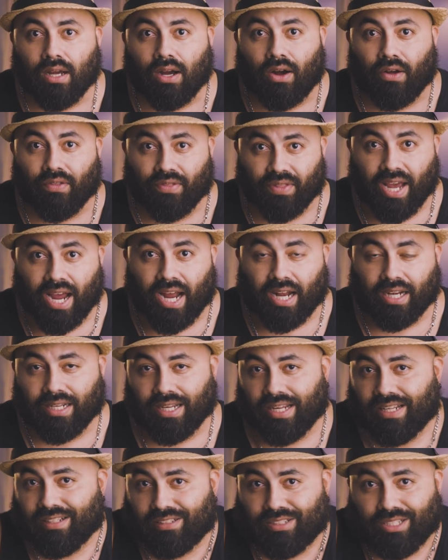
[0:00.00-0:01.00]
on that.
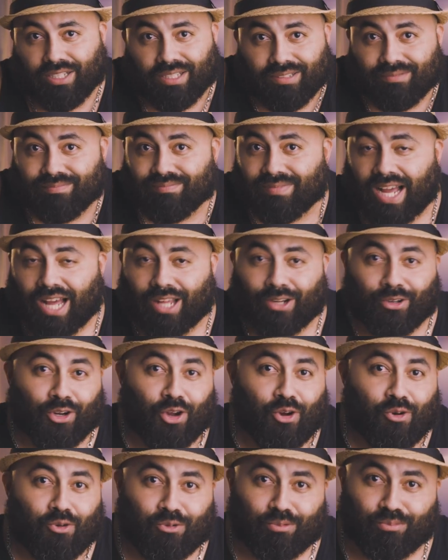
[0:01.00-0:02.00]
And I don't
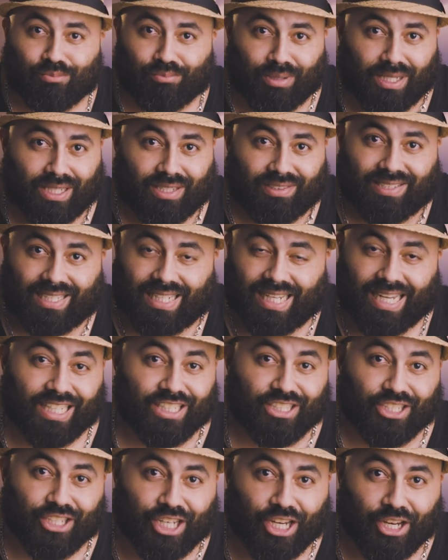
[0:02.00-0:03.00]
know, because the
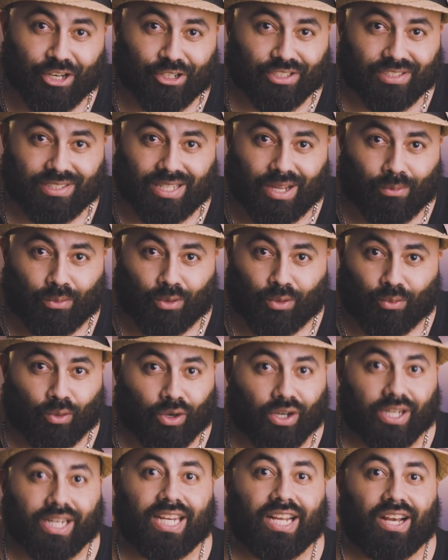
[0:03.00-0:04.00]
engineers that were
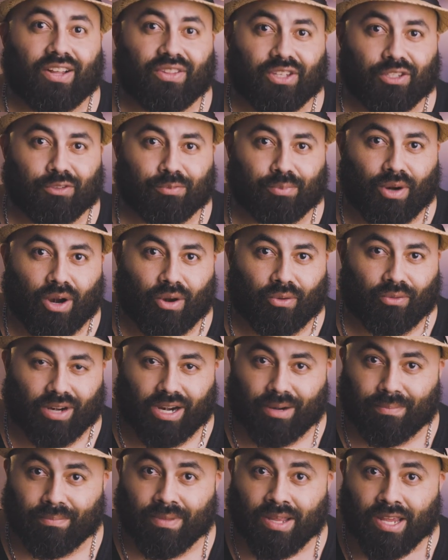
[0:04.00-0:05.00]
working on this
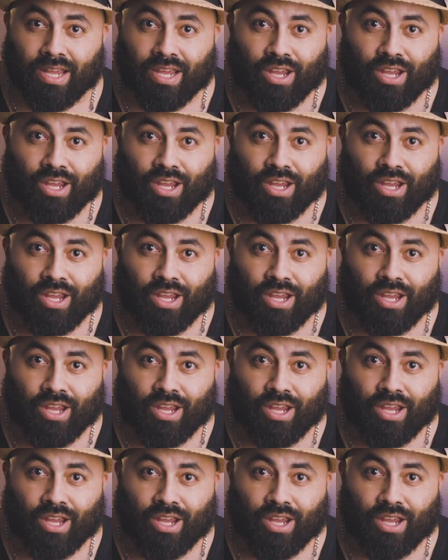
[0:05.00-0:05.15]
program